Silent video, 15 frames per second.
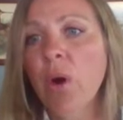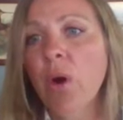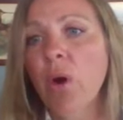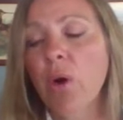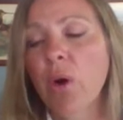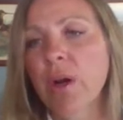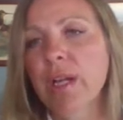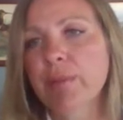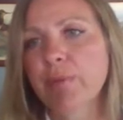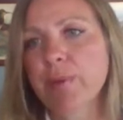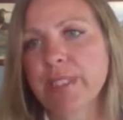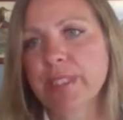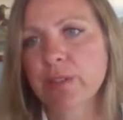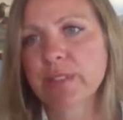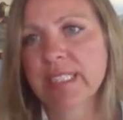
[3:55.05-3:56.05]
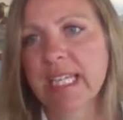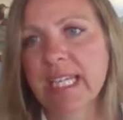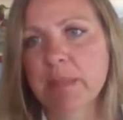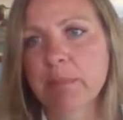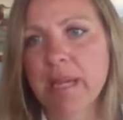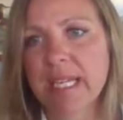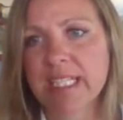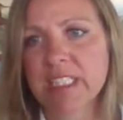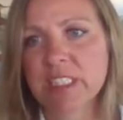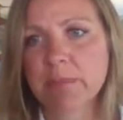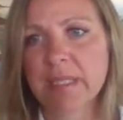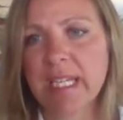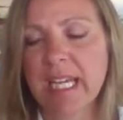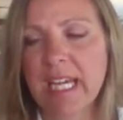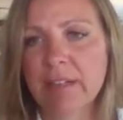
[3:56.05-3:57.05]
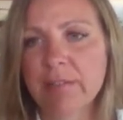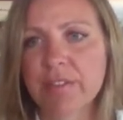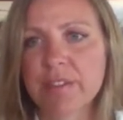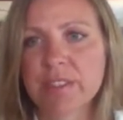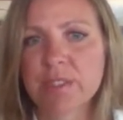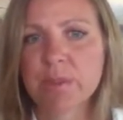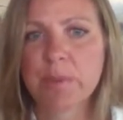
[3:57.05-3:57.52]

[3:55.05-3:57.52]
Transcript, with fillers: or if we don't take management efforts,